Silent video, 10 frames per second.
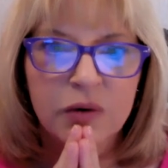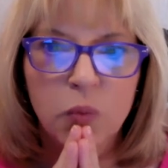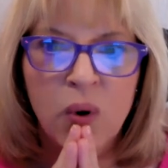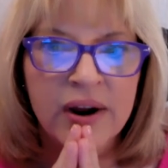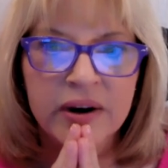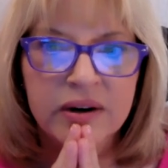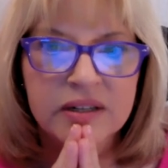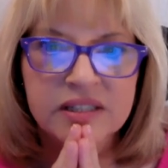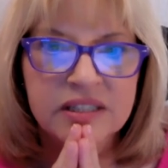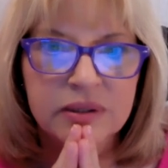
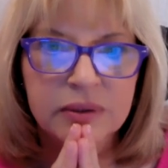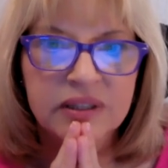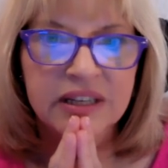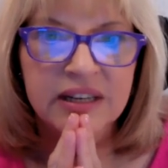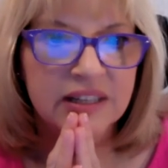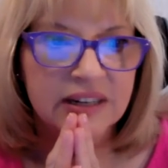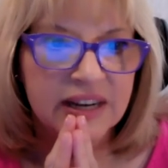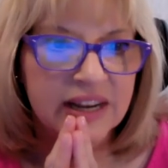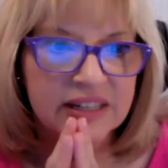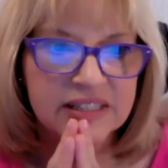wired to think that
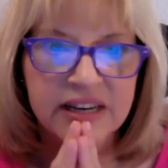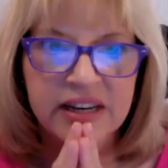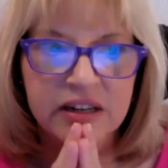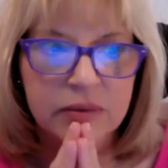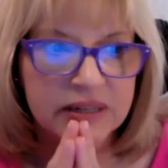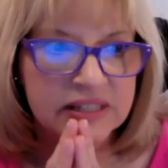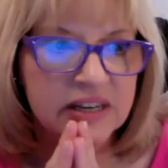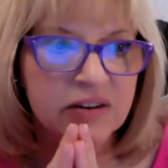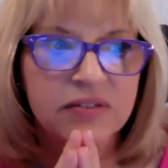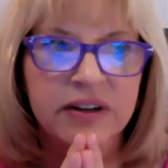I had to take care of
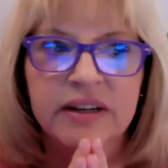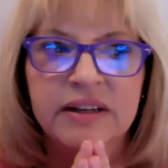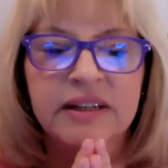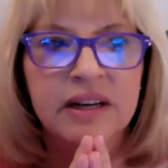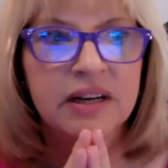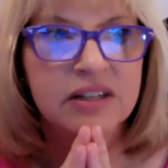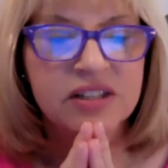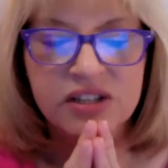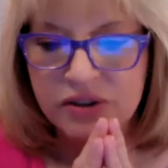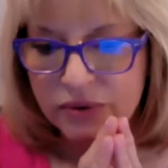myself and
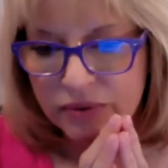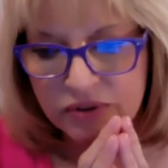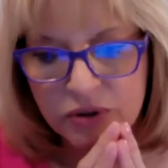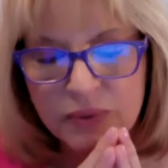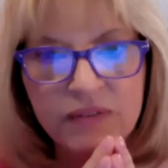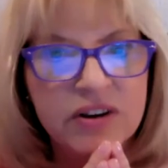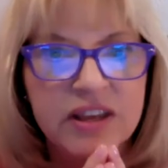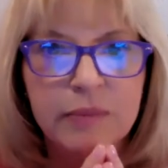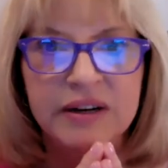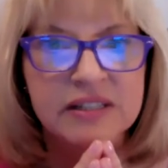to do
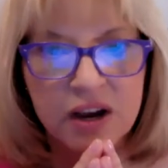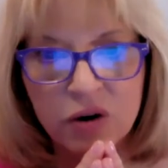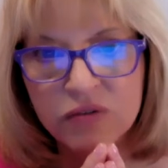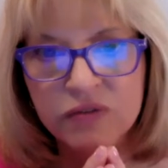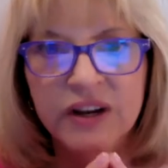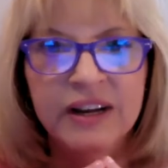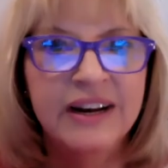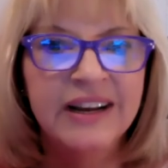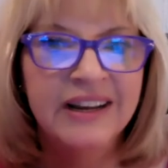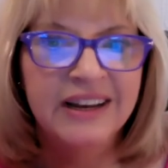everything myself
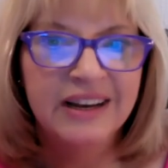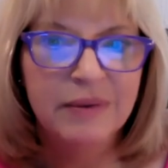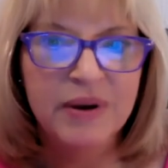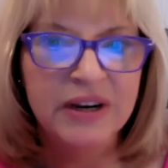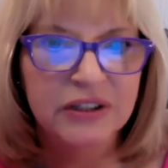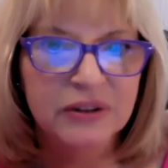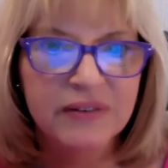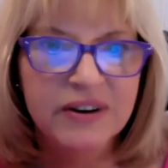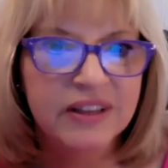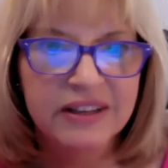and make sure
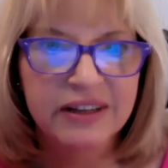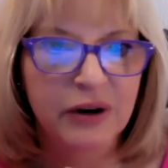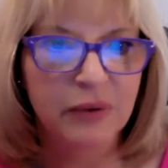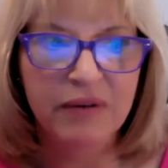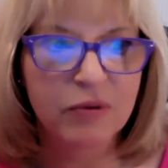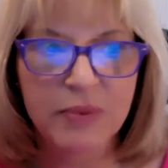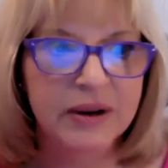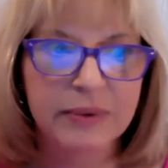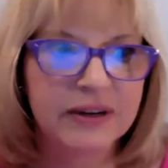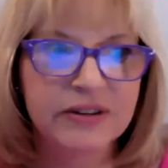
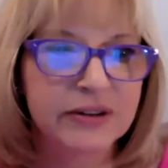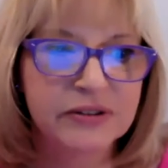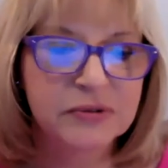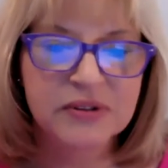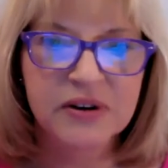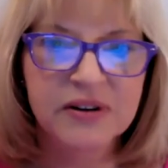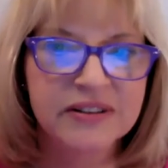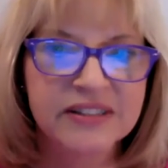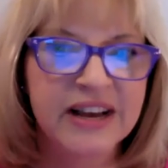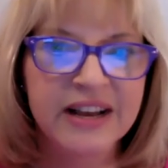everybody else was
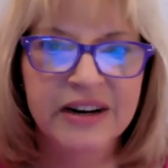all set.